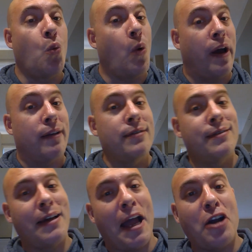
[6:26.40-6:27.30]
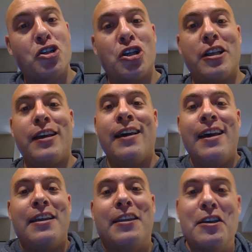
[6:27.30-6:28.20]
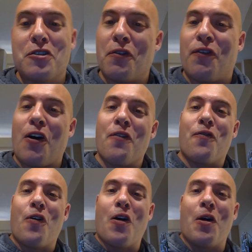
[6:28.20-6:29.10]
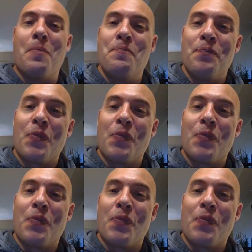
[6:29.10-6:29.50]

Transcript: Well, actually, things are far, far